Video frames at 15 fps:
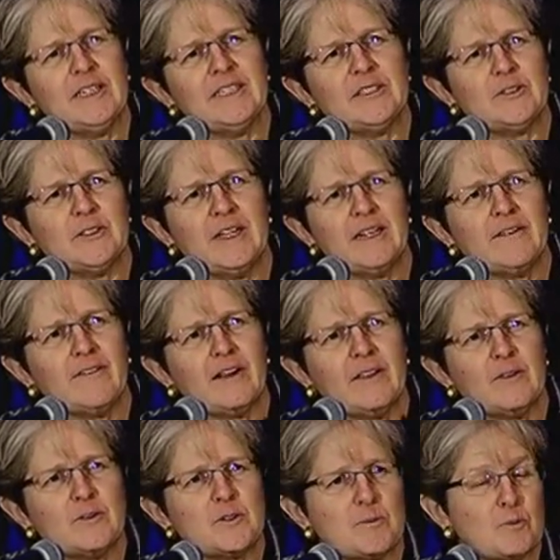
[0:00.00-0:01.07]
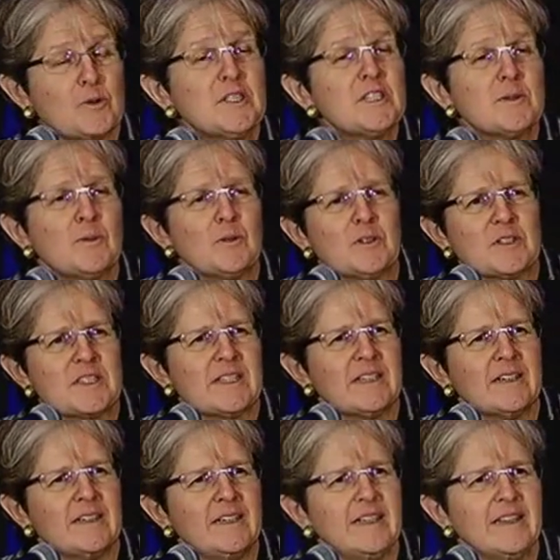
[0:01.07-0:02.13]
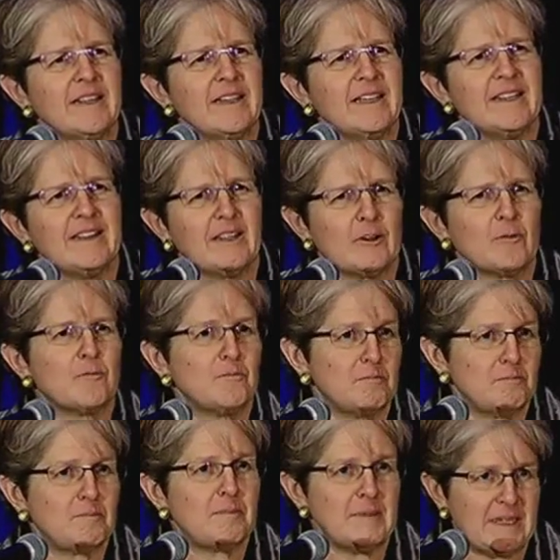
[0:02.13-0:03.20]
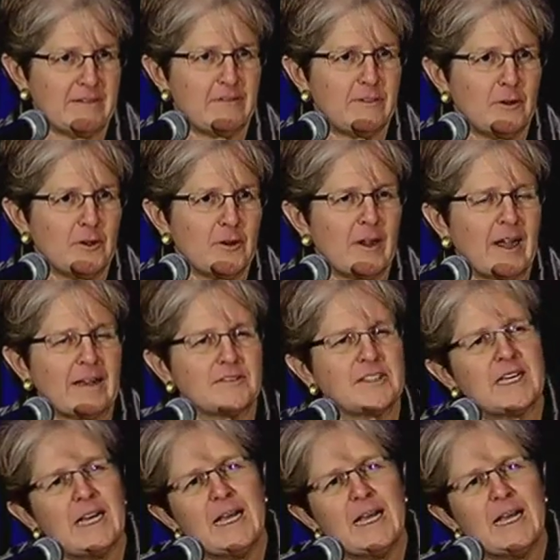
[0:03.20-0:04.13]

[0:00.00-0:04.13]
to identify those principals the, in, that are in photographs,